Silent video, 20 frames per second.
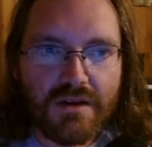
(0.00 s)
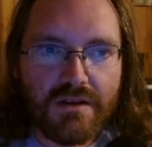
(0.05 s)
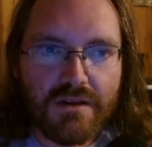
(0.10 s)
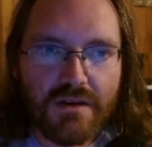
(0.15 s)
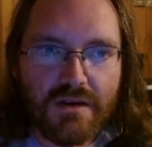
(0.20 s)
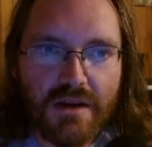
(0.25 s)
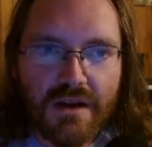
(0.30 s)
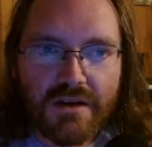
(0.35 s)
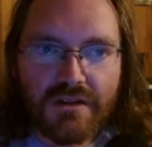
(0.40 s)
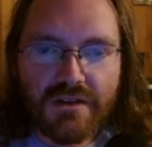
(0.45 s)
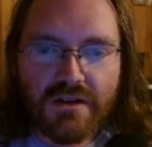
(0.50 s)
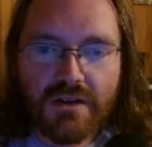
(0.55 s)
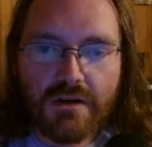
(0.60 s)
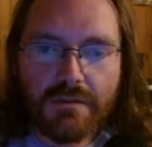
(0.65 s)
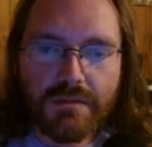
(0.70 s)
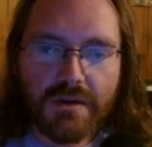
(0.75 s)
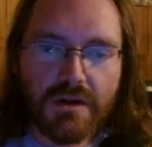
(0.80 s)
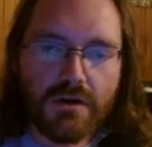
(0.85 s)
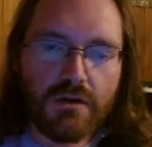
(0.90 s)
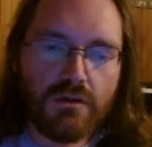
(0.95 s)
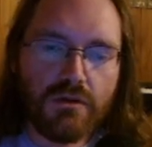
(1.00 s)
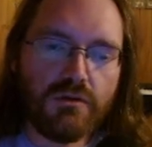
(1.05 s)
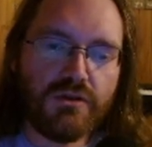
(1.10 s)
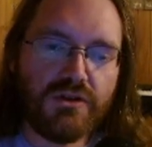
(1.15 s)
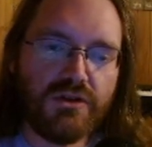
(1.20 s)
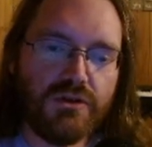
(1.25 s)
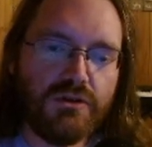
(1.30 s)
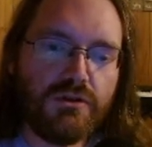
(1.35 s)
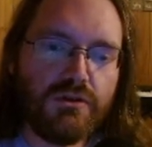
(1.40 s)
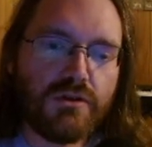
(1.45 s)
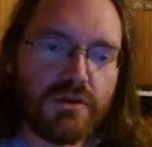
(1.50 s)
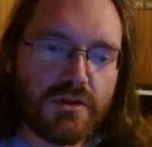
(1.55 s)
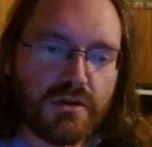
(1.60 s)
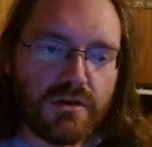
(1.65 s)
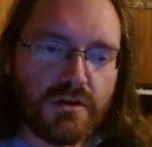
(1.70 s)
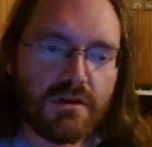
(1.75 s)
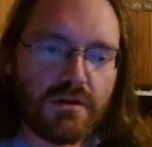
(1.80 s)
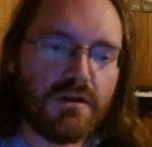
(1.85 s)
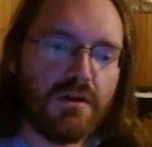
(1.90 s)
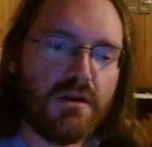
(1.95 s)
Next up, the old
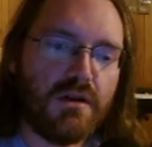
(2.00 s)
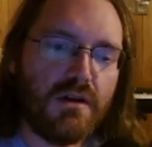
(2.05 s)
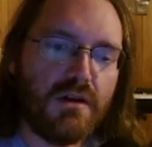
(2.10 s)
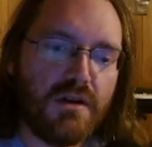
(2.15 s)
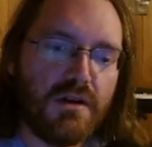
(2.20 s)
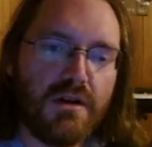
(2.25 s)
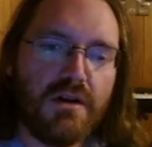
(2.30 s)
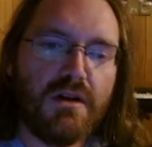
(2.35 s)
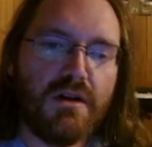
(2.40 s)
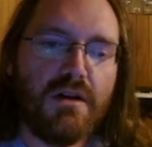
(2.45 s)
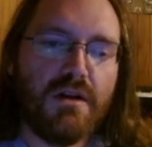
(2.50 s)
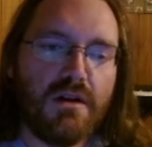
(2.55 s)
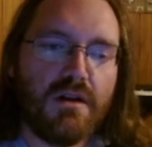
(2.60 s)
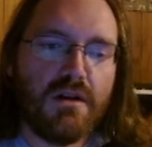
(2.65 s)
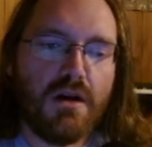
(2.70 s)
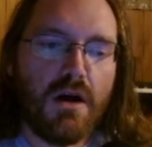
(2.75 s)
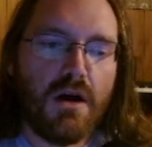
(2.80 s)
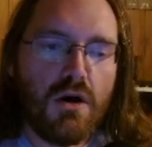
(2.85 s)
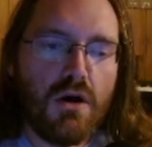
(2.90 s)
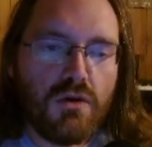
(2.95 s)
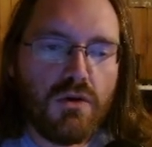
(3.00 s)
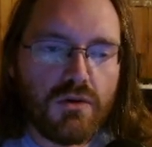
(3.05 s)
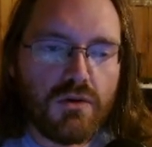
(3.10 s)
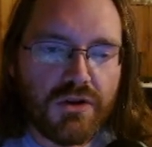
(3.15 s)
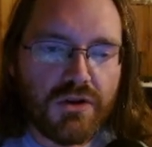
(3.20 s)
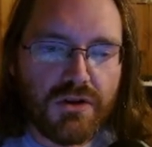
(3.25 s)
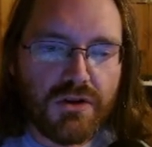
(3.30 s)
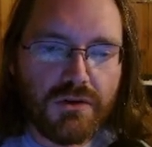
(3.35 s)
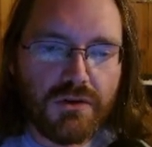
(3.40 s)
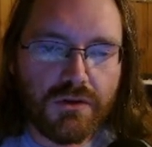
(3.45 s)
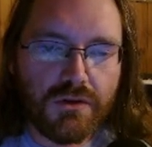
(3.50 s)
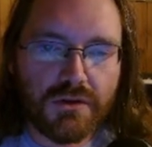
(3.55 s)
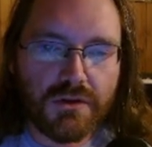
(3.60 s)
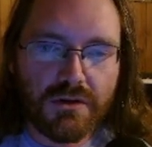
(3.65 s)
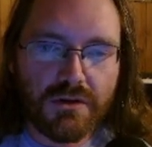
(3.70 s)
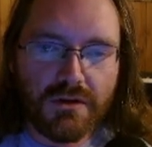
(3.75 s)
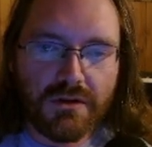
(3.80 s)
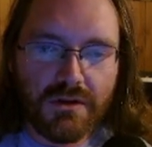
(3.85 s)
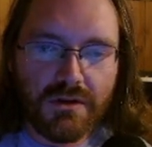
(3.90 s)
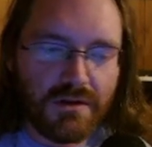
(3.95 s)
Google.
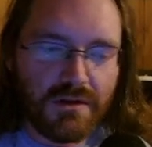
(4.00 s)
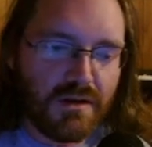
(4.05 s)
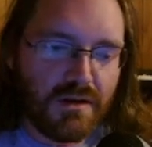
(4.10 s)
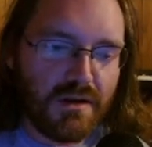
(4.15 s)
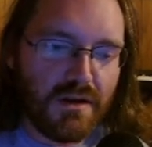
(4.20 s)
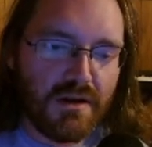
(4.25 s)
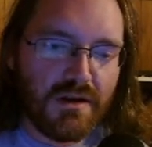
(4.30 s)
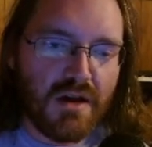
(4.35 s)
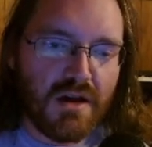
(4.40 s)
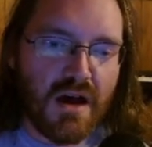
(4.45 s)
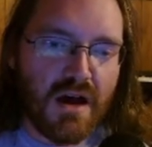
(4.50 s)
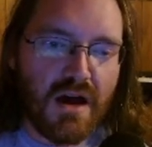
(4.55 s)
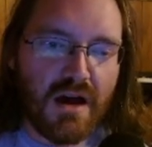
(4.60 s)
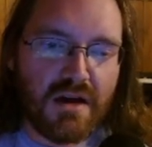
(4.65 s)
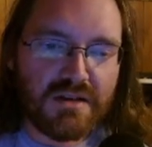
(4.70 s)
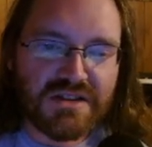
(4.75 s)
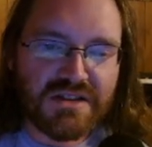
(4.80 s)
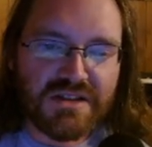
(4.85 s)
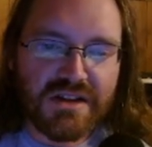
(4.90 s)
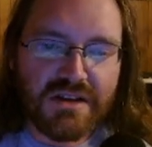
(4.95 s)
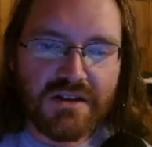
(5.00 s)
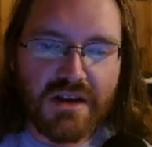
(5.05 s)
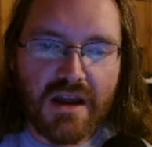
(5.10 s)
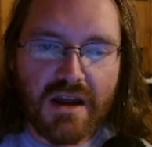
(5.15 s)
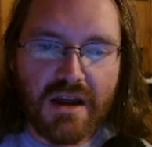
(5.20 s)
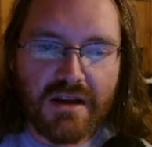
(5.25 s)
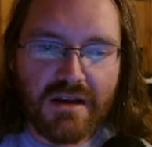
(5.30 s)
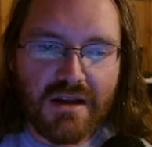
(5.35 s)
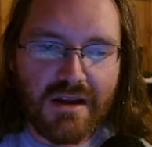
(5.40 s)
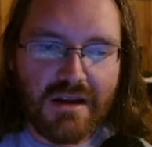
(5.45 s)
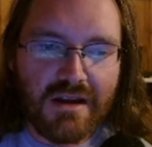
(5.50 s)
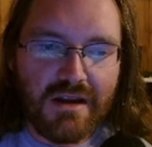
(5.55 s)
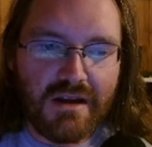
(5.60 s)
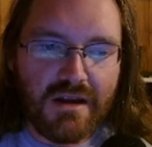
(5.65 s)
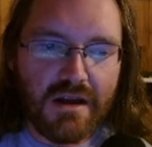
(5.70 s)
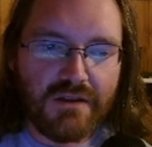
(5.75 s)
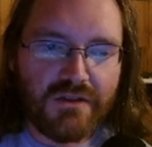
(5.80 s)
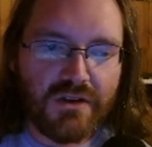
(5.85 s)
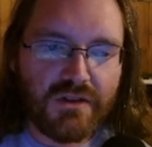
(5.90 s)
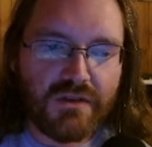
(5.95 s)
Sitting at a
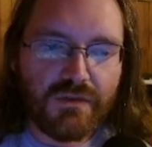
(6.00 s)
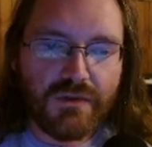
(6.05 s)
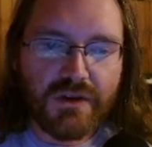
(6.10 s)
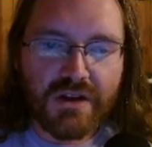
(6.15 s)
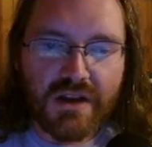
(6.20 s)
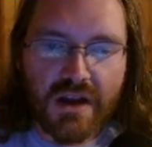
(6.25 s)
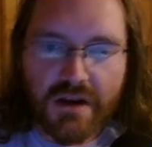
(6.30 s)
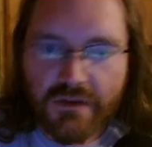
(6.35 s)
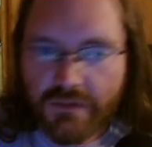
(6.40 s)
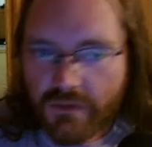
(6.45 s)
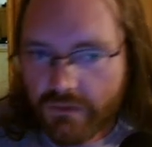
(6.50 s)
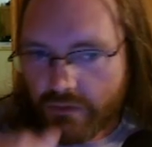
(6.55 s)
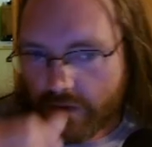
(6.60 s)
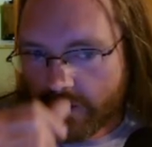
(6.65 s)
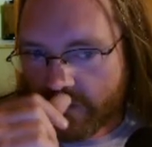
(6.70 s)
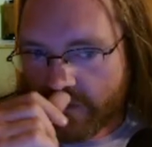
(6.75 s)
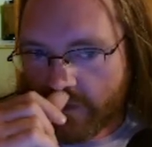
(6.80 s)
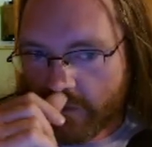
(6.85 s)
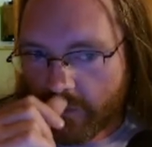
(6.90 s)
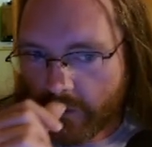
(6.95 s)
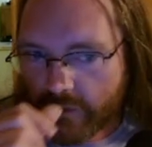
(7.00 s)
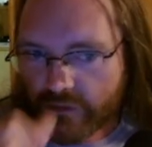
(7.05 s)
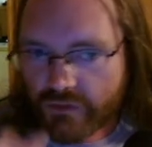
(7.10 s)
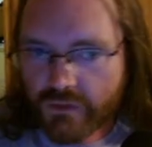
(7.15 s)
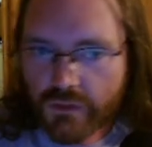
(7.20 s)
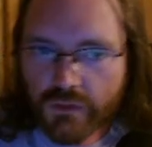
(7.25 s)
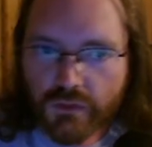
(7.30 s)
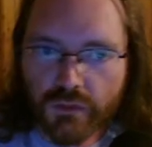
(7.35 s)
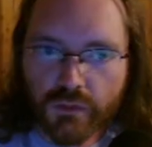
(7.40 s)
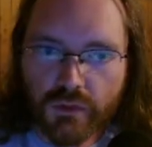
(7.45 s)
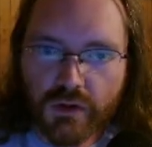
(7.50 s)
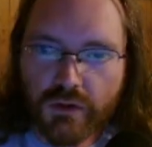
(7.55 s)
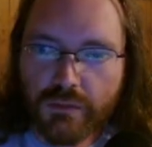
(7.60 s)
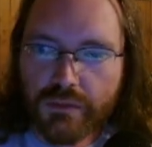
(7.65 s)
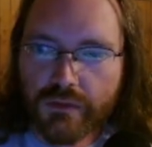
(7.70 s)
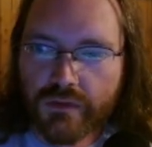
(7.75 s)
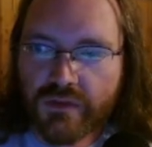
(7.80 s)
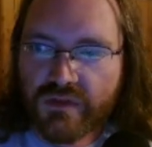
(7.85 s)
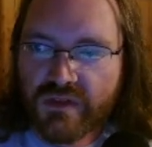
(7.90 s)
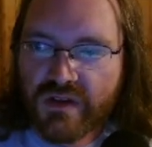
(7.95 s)
adjusted free cash flow yield of
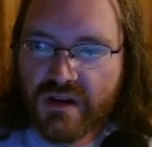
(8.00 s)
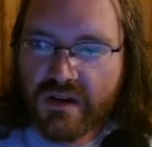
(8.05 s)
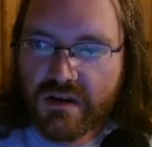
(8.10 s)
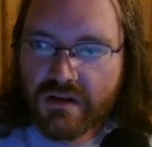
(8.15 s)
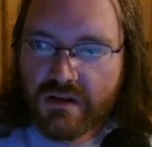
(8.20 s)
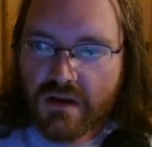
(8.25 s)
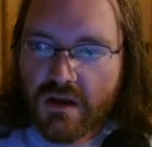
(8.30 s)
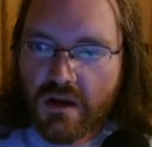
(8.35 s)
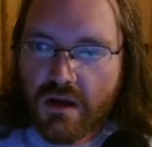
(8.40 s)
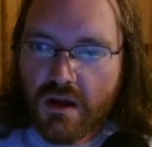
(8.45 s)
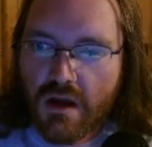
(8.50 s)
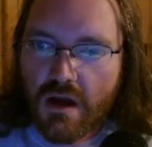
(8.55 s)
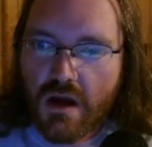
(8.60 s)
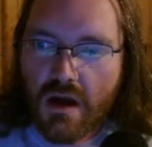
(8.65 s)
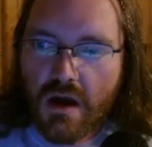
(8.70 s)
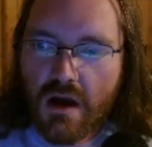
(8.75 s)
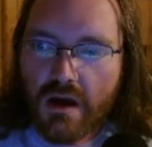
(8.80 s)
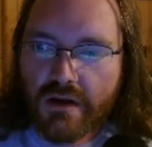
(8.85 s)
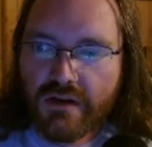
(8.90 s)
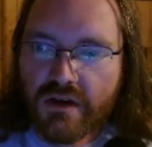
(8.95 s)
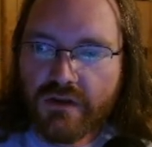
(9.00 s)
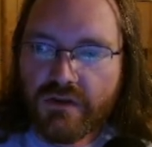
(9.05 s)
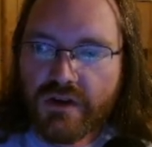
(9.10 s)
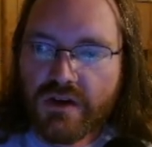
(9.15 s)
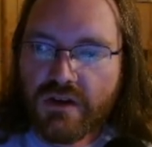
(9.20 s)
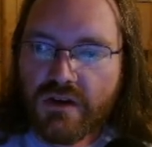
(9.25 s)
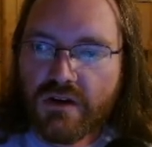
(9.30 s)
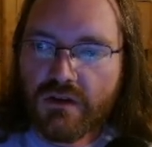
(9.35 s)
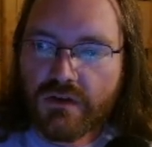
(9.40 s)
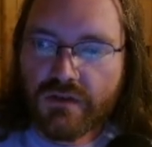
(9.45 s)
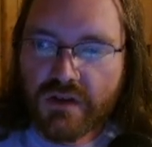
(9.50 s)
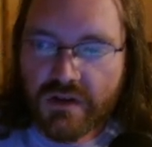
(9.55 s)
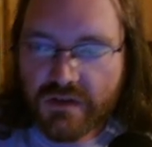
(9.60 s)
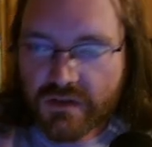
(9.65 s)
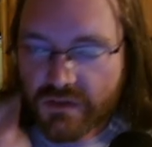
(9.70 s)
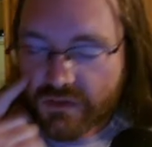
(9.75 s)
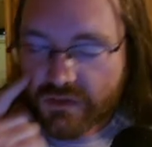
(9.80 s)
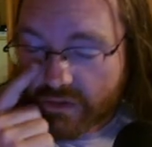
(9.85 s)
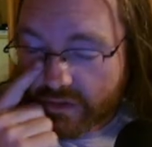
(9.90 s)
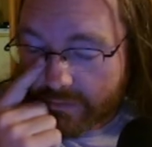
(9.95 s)
2.03%. Dividend yield, they
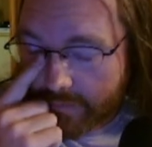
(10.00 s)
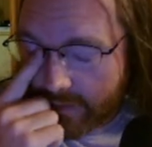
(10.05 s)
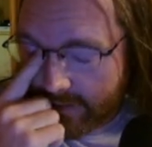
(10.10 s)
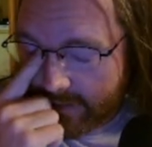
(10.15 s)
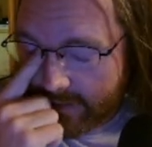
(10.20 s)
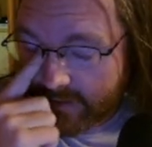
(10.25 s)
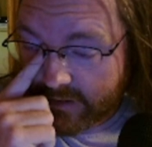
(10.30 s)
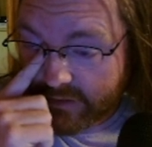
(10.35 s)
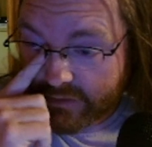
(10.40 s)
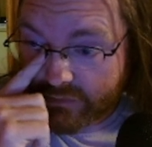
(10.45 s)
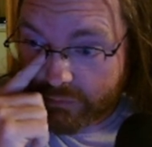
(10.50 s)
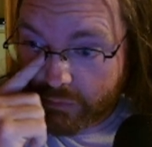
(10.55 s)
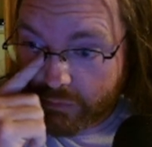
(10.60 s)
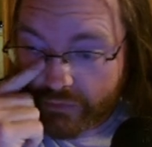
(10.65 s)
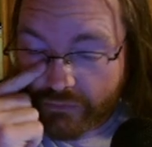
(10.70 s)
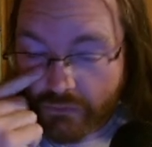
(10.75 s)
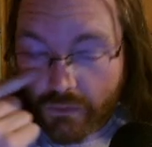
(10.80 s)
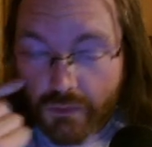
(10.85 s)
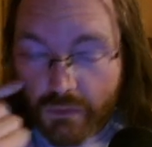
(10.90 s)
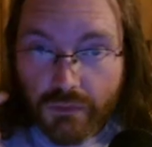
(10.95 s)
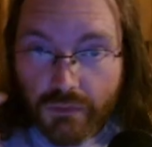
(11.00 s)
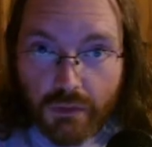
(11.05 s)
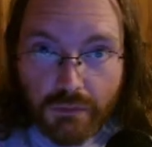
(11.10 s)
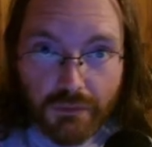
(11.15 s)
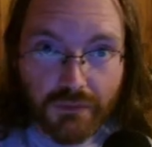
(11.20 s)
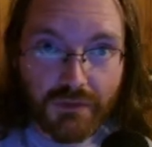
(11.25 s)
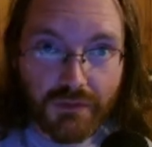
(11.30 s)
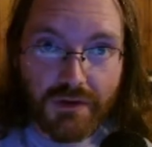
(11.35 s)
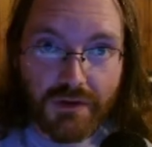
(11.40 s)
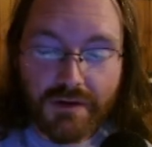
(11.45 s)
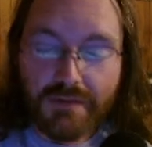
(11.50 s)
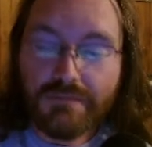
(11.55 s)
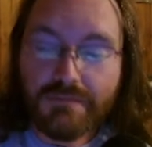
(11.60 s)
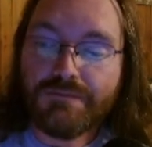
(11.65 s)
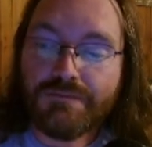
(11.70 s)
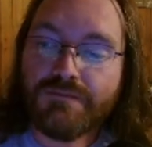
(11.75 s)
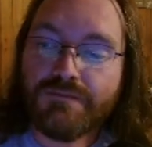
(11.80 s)
just started paying us 0.43%.